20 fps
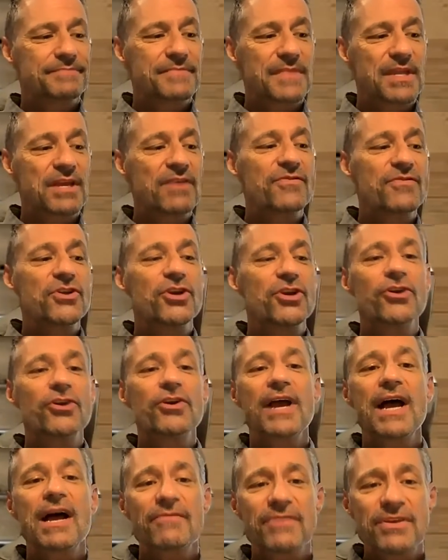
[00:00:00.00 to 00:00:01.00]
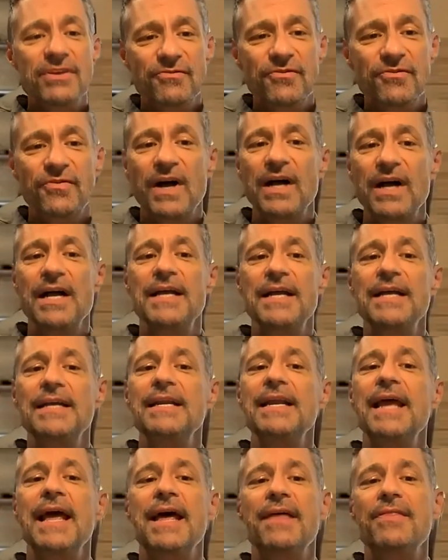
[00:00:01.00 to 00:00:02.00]
if you're having fun
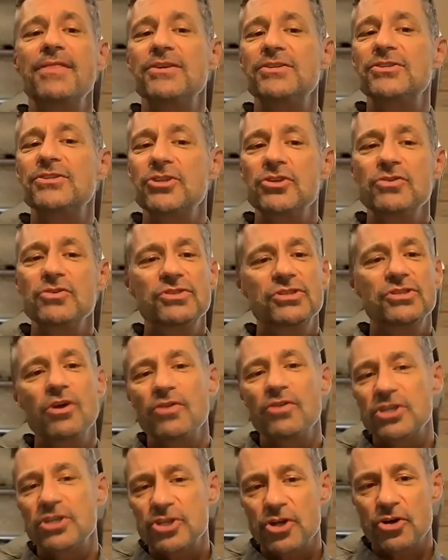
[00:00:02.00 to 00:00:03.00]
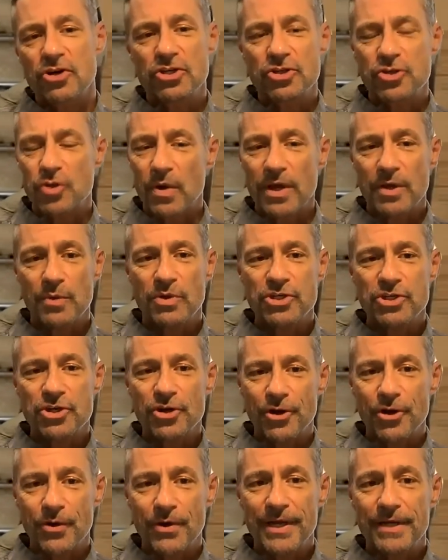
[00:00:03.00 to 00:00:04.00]
and the students know that you're enjoying what you're
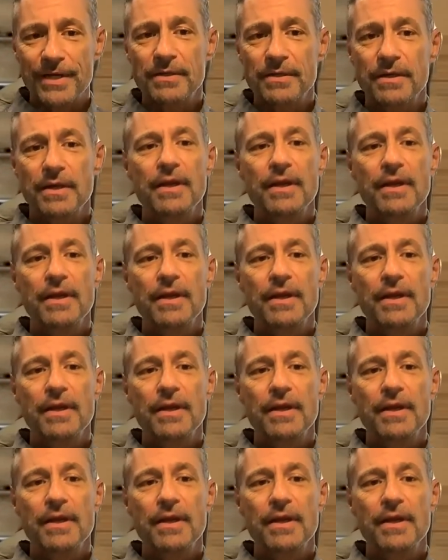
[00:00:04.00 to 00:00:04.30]
doing,